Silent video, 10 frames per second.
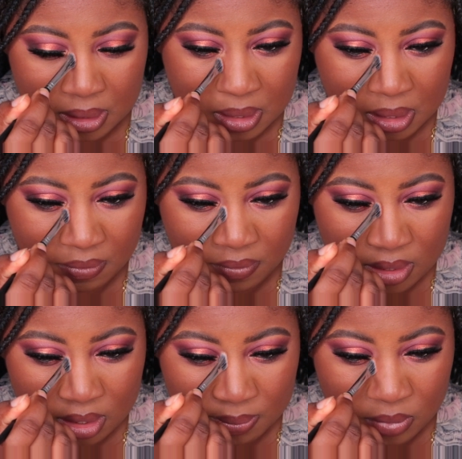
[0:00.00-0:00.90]
And I
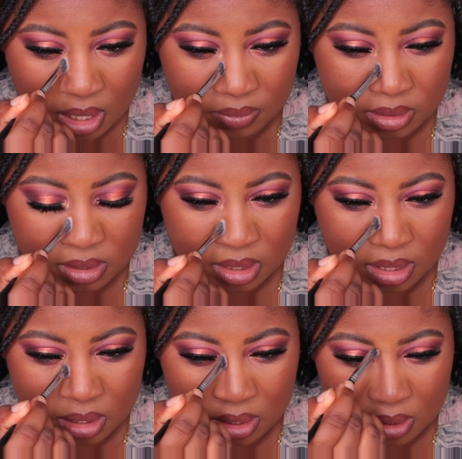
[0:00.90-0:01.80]
find that I'm not having to
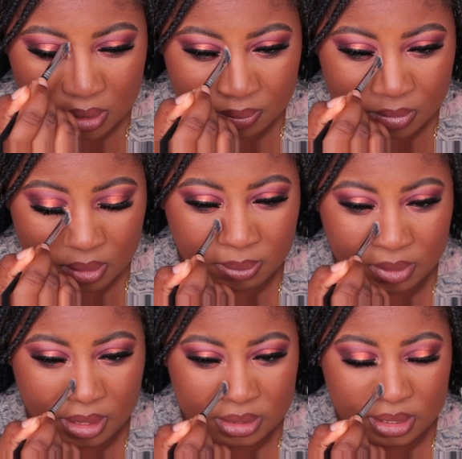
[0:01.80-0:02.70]
like
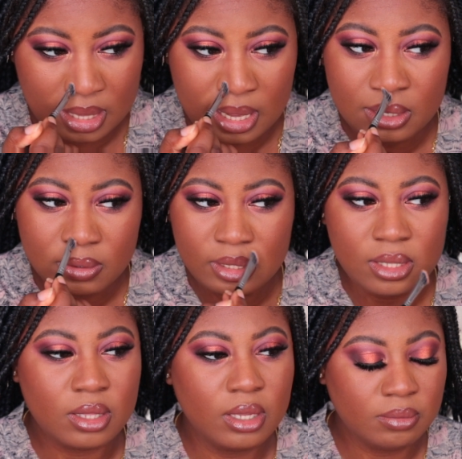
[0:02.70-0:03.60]
blend it out or
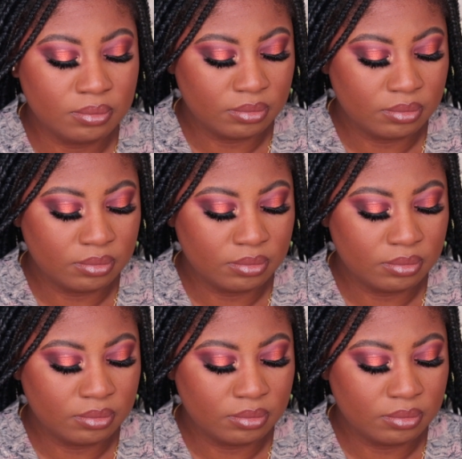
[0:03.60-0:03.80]
anything.